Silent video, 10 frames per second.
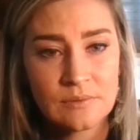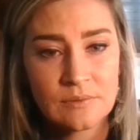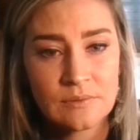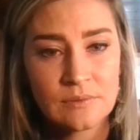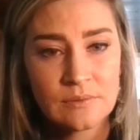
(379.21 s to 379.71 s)

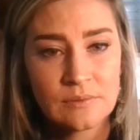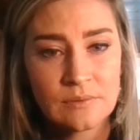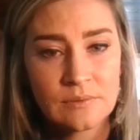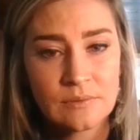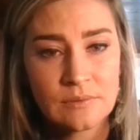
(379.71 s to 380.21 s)

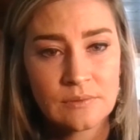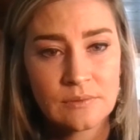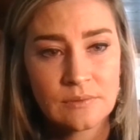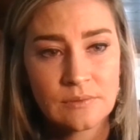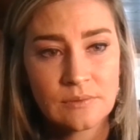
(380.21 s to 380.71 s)

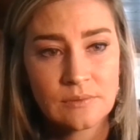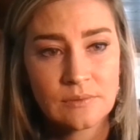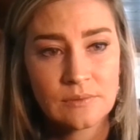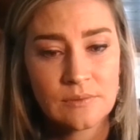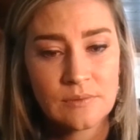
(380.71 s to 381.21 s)

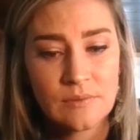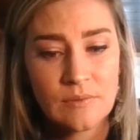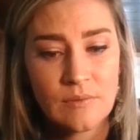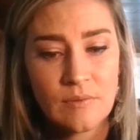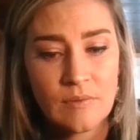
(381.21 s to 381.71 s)

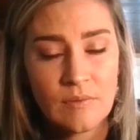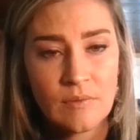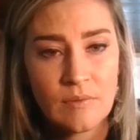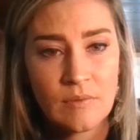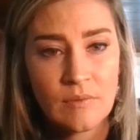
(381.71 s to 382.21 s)

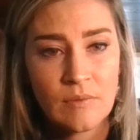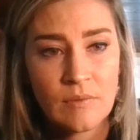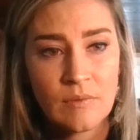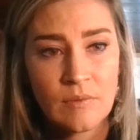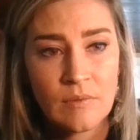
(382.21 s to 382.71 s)

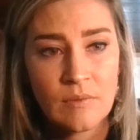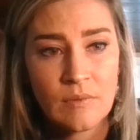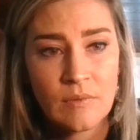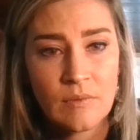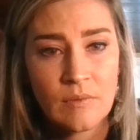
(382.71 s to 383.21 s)

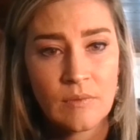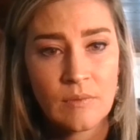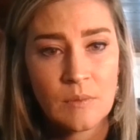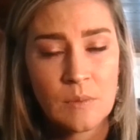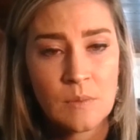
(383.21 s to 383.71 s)

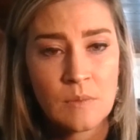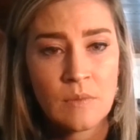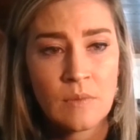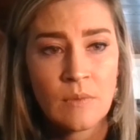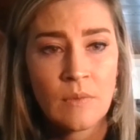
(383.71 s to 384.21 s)

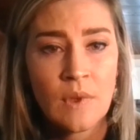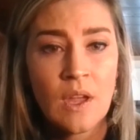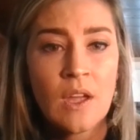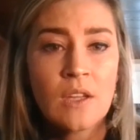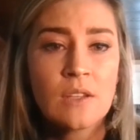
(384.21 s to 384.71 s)

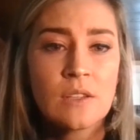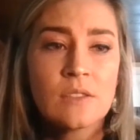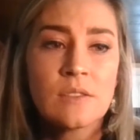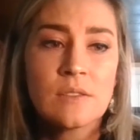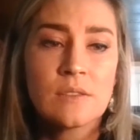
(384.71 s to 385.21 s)

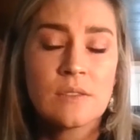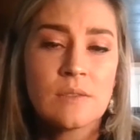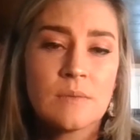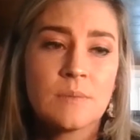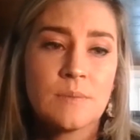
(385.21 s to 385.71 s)

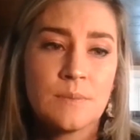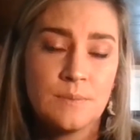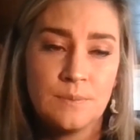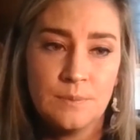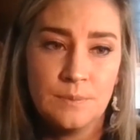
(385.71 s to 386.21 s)

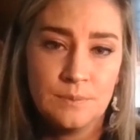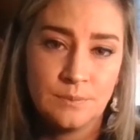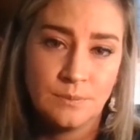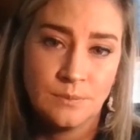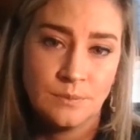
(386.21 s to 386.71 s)

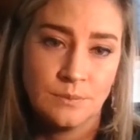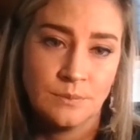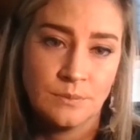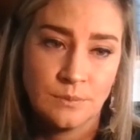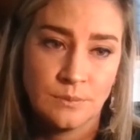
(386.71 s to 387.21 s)
No words are spoken by the person on screen.